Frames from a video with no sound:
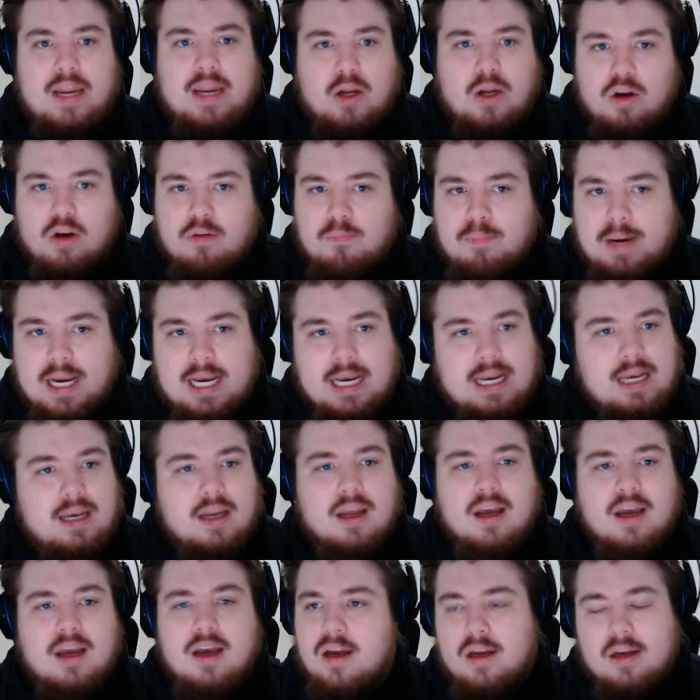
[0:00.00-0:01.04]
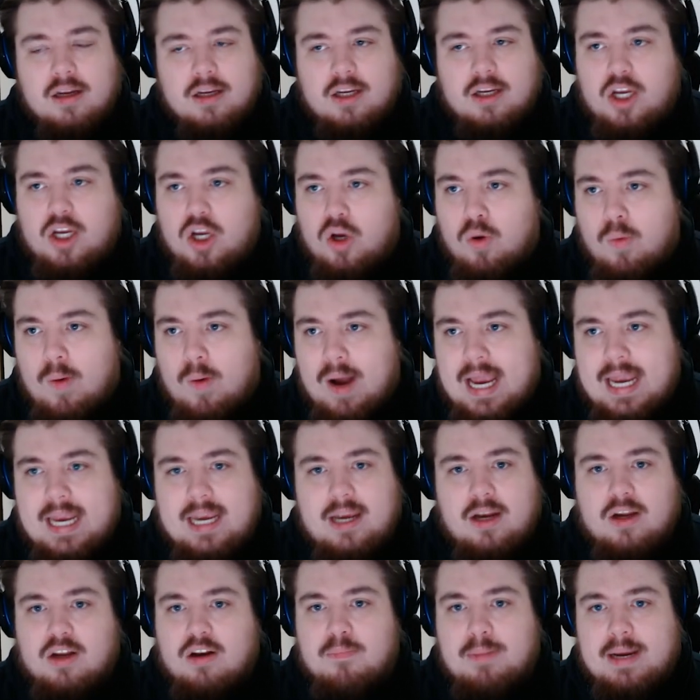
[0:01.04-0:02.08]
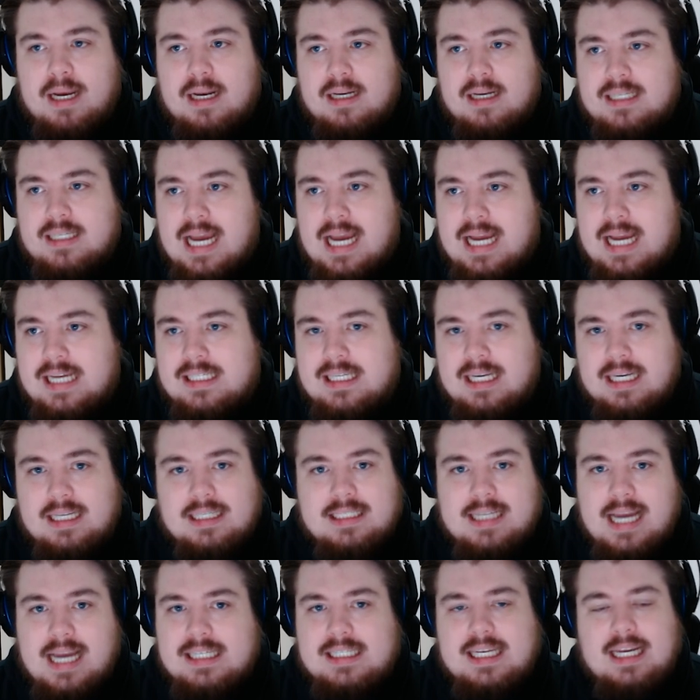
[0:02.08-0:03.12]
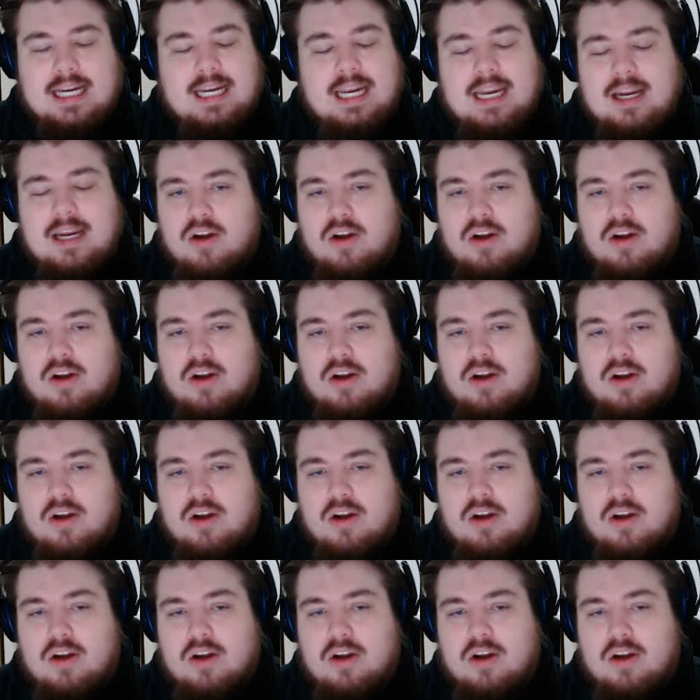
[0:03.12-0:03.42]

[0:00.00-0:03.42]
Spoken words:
He could have been in QA, he could have been in testing,